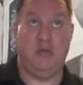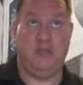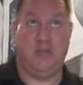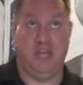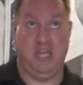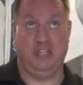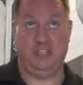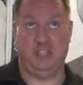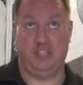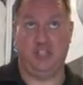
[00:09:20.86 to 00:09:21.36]

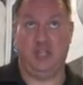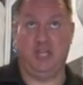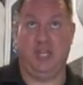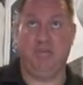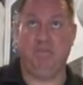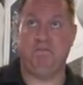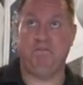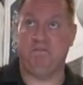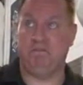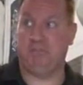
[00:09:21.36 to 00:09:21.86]
the injury
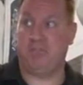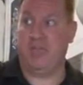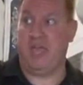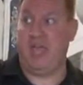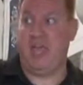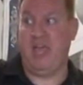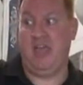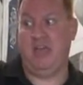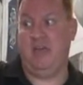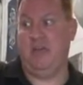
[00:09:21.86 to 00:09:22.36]

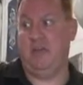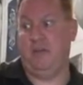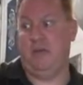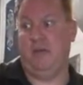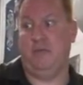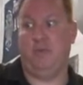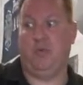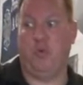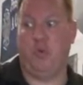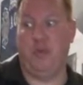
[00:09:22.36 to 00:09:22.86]
and
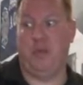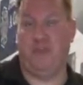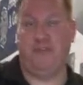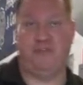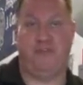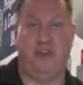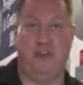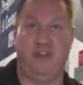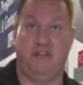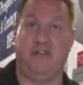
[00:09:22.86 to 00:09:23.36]
the point of
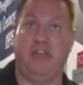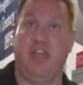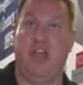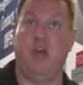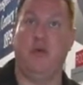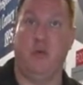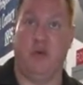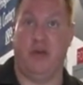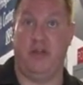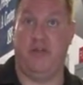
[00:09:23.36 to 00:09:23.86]
definitive
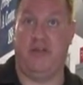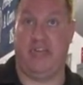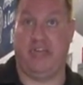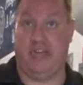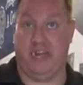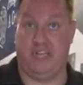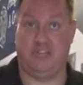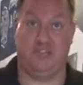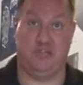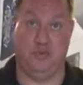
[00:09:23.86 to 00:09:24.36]
care where they
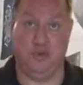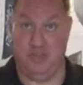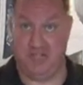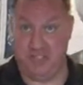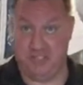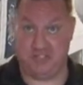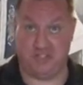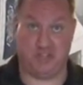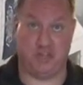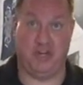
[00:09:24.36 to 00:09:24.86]
can actually
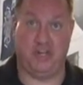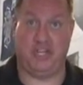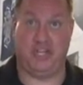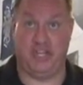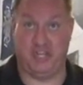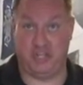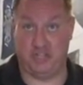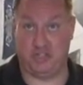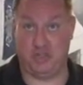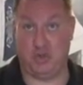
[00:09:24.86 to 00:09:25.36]
release the
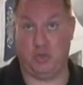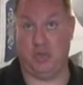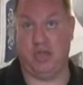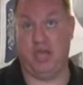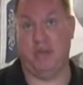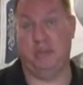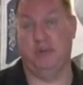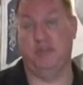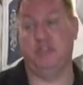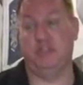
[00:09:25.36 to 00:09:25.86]
tourniquet and control the
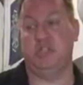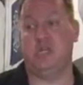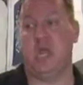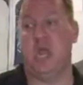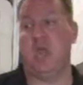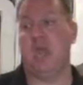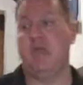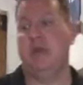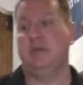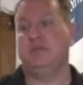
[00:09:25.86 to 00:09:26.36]
hemorrhage.
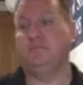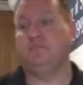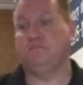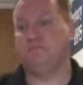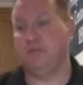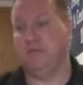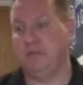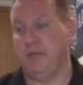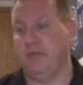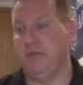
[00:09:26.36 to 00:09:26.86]

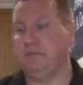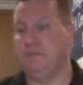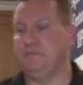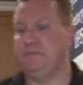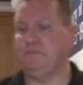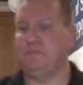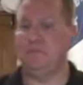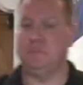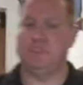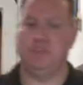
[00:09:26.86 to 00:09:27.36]
But
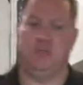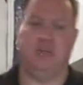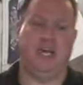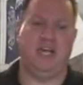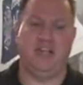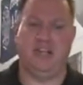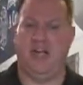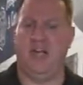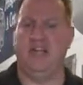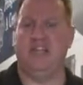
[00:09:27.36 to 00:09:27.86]
so a
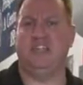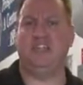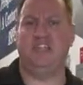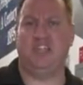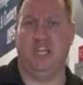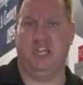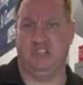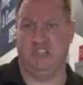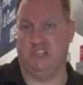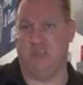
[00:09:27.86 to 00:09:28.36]
lot of that's
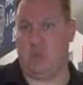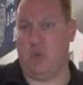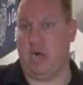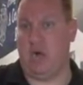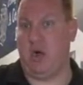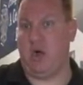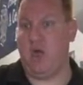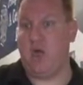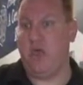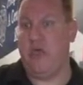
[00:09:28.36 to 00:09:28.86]
changed as
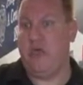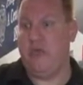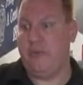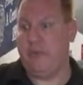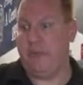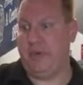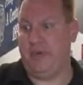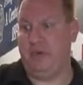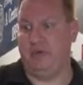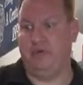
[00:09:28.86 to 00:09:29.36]
well.
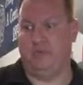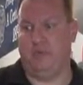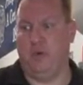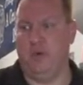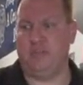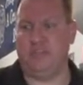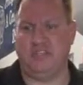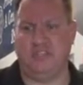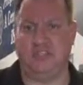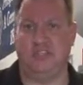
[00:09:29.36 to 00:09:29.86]
But it was
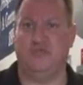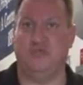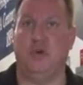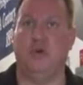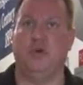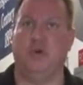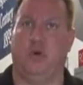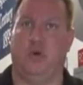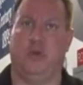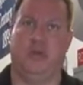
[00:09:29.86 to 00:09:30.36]
mostly just
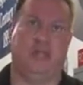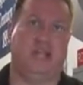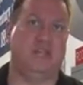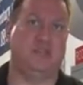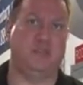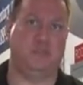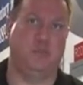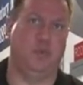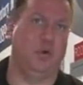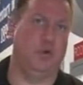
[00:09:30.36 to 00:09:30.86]
folklore.
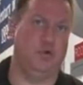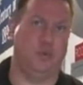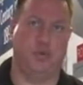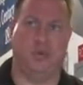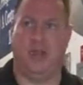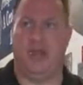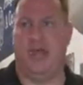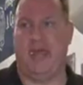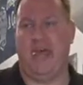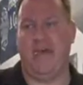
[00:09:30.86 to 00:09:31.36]
Again, we're
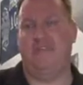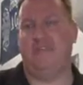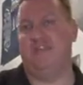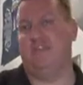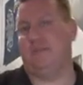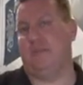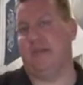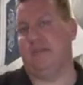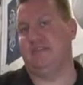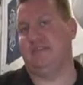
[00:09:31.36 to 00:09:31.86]
doing a lot of
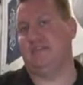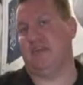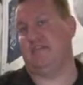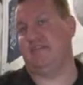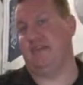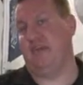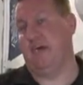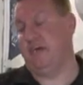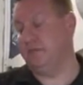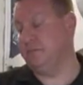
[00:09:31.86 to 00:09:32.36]
evidence-based stuff
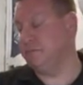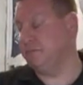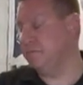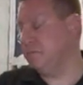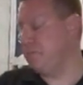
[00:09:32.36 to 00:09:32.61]
now.